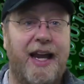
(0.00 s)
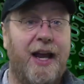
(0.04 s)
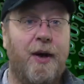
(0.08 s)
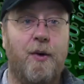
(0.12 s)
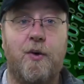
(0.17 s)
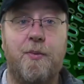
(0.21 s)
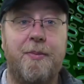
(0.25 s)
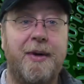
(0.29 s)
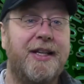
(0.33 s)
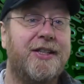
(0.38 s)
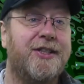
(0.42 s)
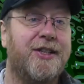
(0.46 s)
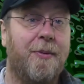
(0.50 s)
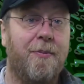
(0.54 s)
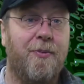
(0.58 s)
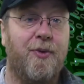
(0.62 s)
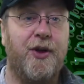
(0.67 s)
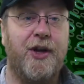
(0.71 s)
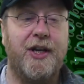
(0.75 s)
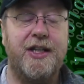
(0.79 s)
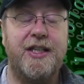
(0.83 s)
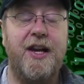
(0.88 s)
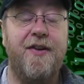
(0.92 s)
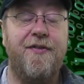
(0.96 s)
It will be
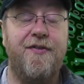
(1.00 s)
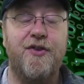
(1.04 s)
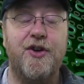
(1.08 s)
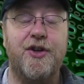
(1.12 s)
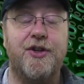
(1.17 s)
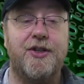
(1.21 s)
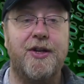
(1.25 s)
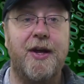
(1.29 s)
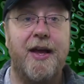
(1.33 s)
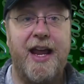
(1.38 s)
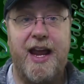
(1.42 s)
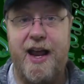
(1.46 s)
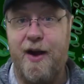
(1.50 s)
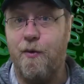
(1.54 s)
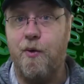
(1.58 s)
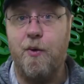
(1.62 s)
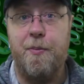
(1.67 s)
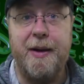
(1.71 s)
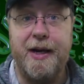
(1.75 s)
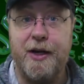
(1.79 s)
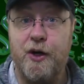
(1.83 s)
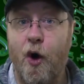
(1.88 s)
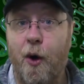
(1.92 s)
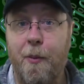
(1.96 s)
something different. It will
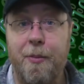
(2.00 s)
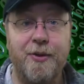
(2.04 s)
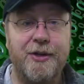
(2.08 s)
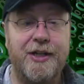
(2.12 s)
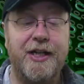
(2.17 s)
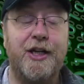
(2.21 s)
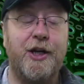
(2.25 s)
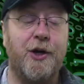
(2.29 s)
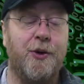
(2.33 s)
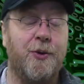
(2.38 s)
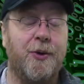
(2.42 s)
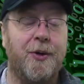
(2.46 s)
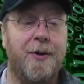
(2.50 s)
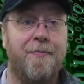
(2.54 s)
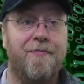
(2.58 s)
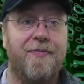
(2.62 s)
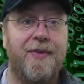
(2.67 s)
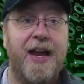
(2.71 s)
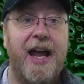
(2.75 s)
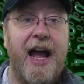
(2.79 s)
be gobbledygook.